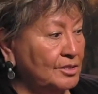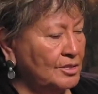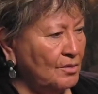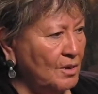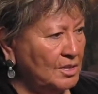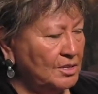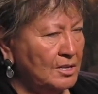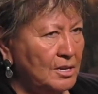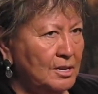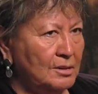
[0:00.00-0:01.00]
She said, What's
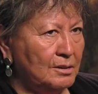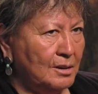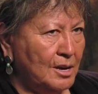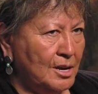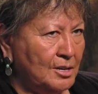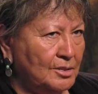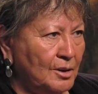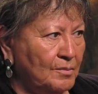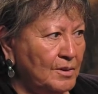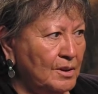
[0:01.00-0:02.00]
in here? She
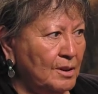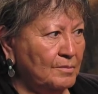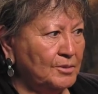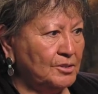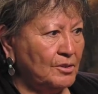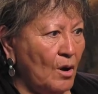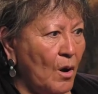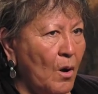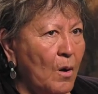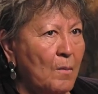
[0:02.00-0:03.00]
opened it up. She said,
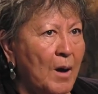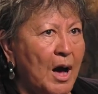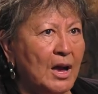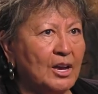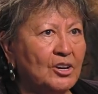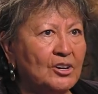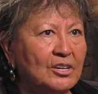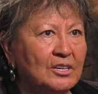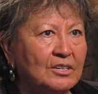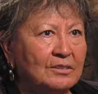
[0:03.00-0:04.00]
Oh my
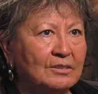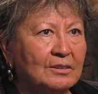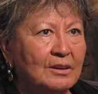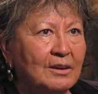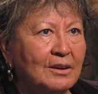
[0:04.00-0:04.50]
goodness.